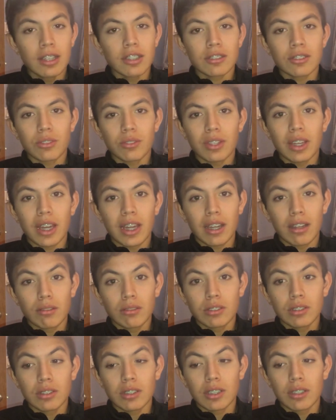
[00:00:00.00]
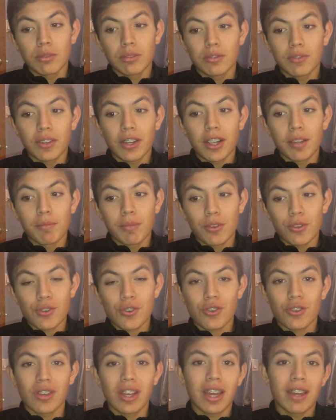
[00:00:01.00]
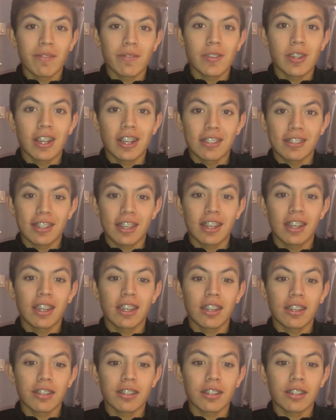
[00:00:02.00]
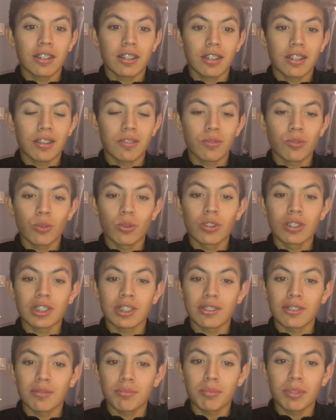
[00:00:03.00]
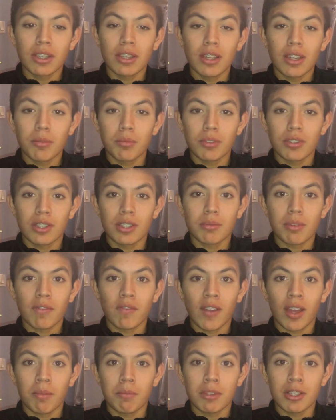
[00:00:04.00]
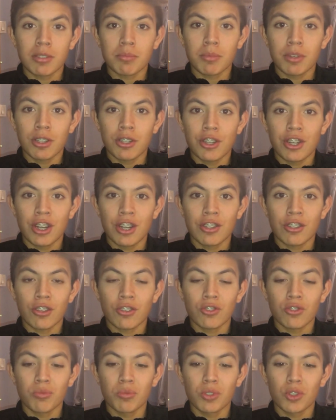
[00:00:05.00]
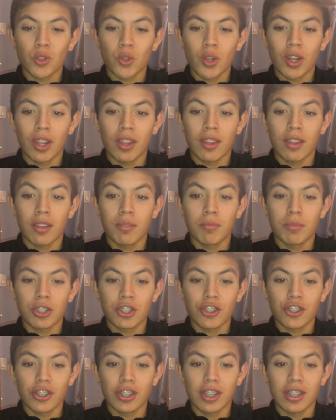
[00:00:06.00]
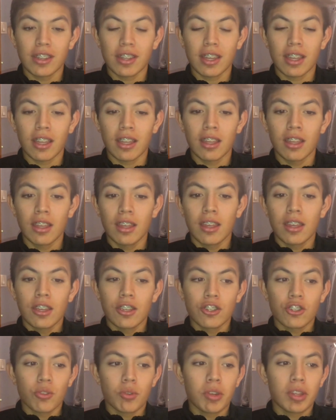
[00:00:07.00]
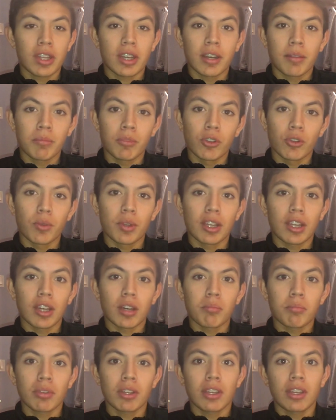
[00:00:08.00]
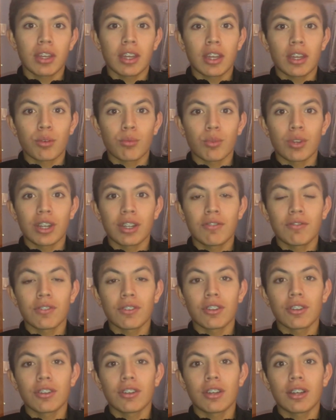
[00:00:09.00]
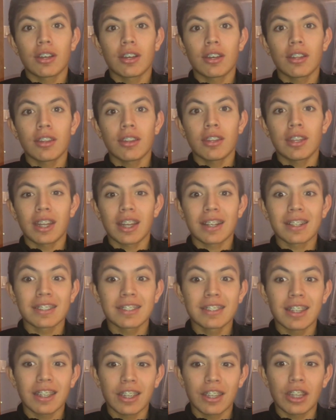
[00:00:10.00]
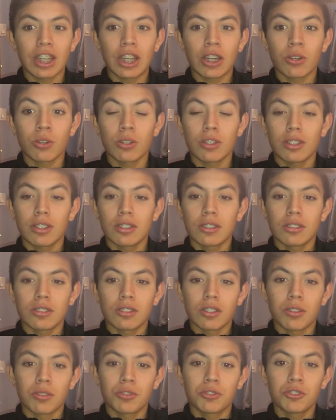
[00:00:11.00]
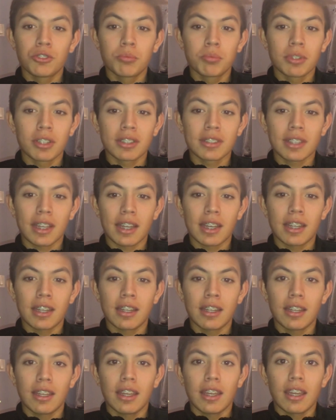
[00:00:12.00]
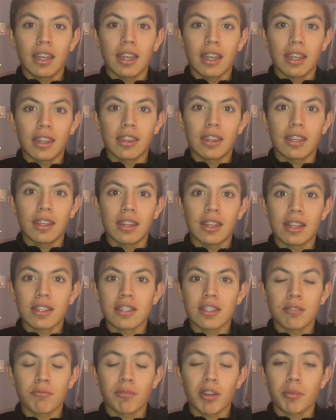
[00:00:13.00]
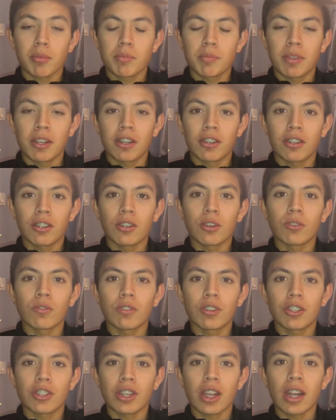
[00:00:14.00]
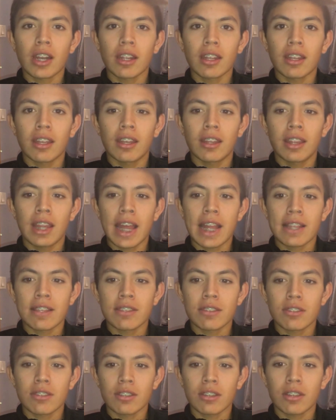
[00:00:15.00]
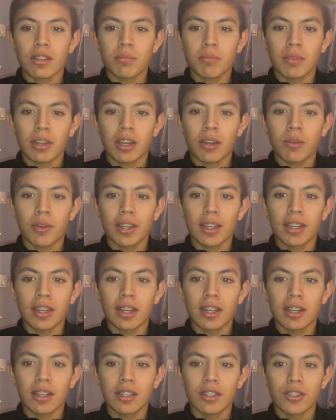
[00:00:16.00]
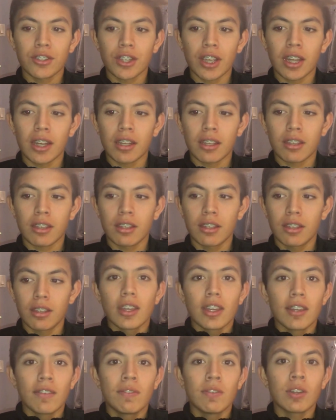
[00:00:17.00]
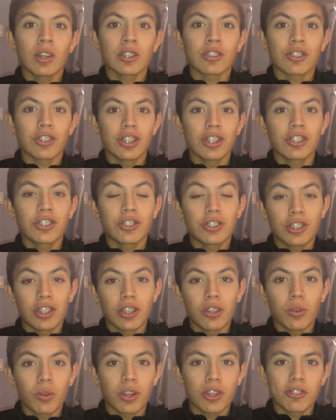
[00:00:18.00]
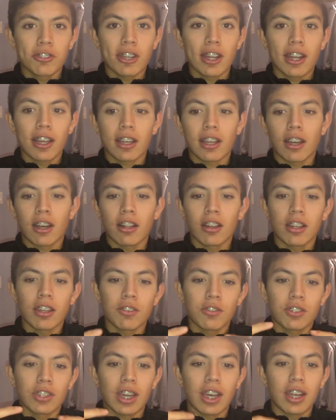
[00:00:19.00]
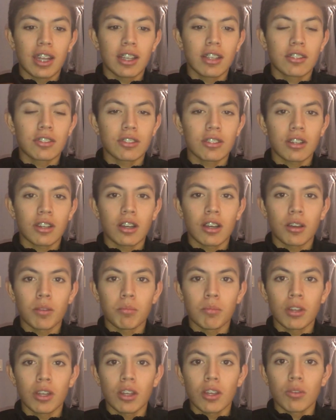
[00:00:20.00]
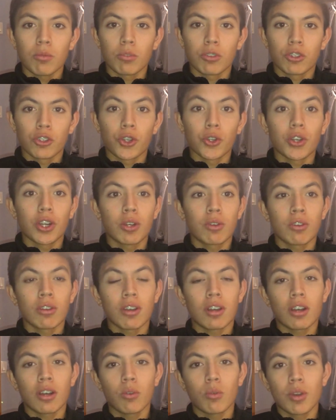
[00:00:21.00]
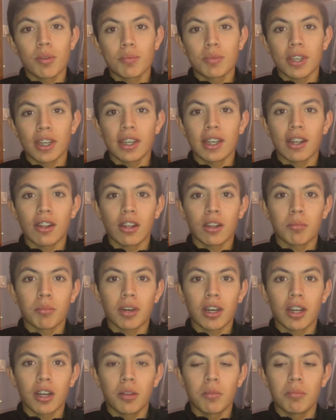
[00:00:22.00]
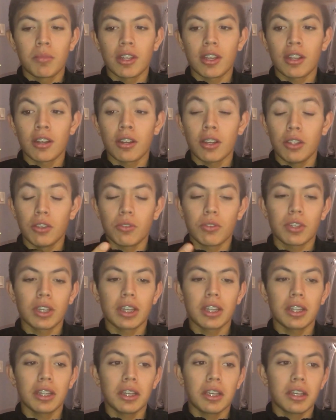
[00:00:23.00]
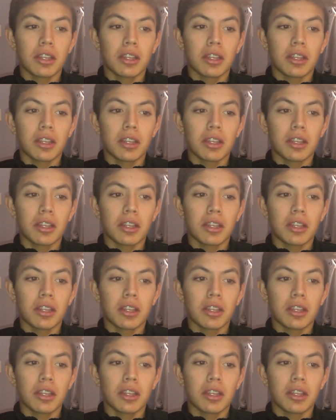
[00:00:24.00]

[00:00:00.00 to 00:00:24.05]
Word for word: so yeah, it was it was very emotional and very exciting. Uh, of course, I won't be able to see my family as much, and it's also a maturity maturity thing, showing that I'm growing up and ready for uh, the next thing, you know. So super excited, and then that's somewhere prepared to go over to Shattuck, and that's um, how I got into Shattuck. If you guys are interested in going to Shattuck, I'll leave Shattuck's um, recruiting uh, website down at the bottom there. You'll get